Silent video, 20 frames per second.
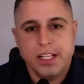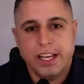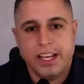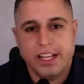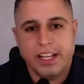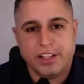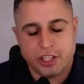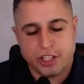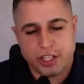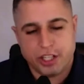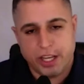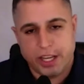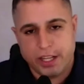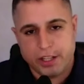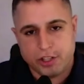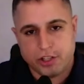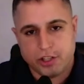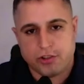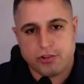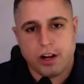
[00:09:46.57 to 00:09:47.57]
and just and
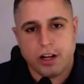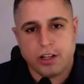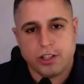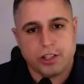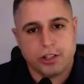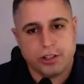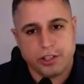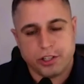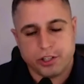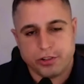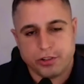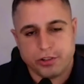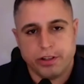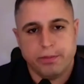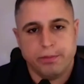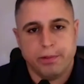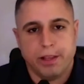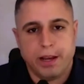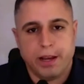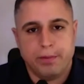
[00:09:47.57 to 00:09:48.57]
structure and
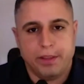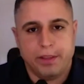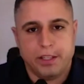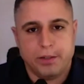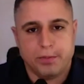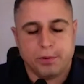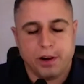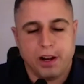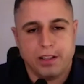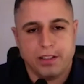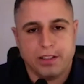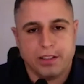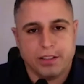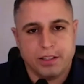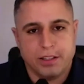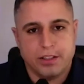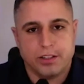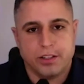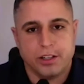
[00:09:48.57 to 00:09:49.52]
streamline these processes.